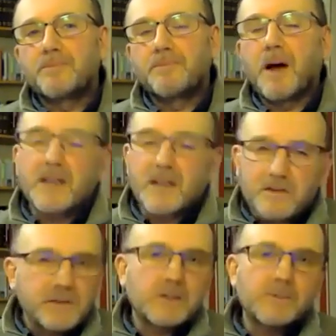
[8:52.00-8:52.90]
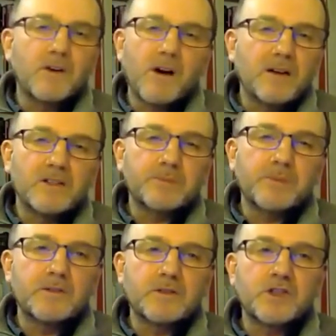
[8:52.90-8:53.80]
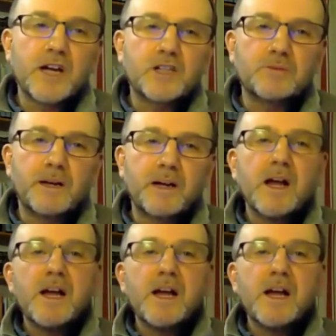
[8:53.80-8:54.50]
by gifting me your Holy Spirit to change me.